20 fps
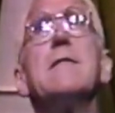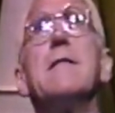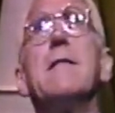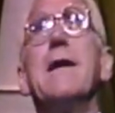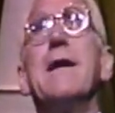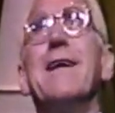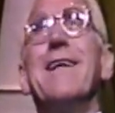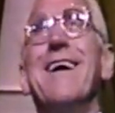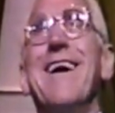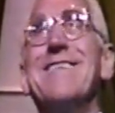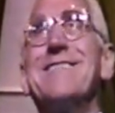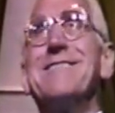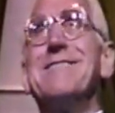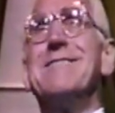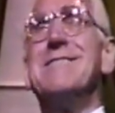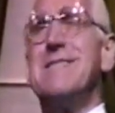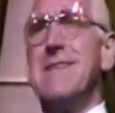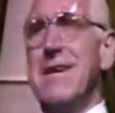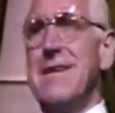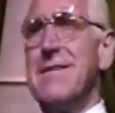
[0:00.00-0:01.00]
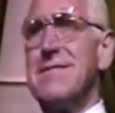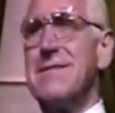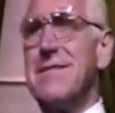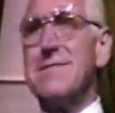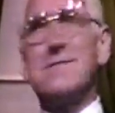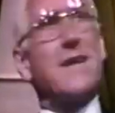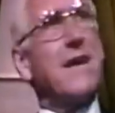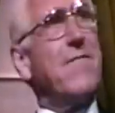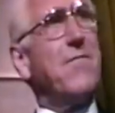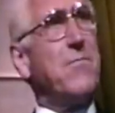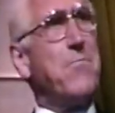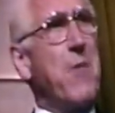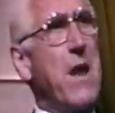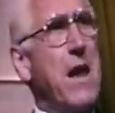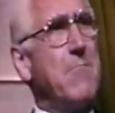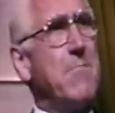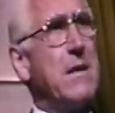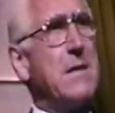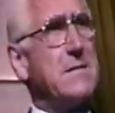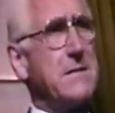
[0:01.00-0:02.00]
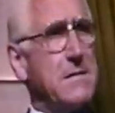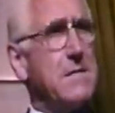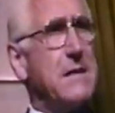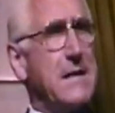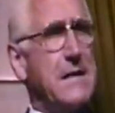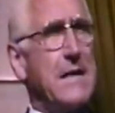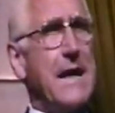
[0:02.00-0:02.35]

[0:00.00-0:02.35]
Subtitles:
the Lady Astor, and she undertook to give the Prime Minister a little